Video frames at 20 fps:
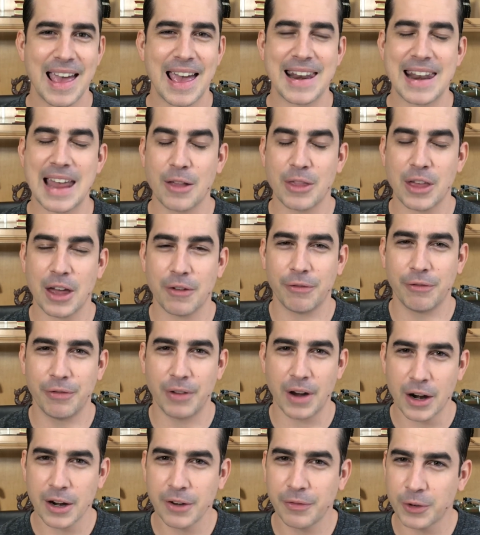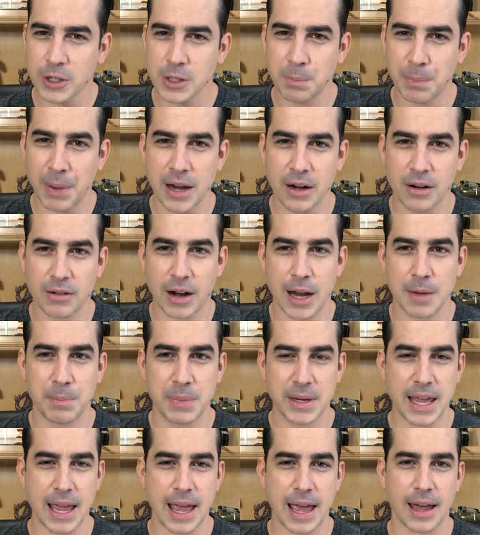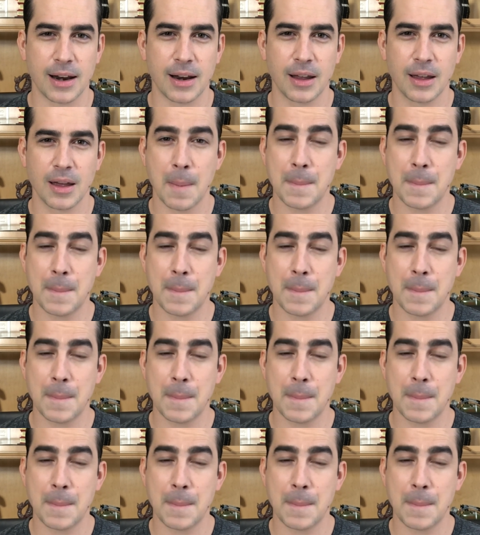and how that very first bike ride began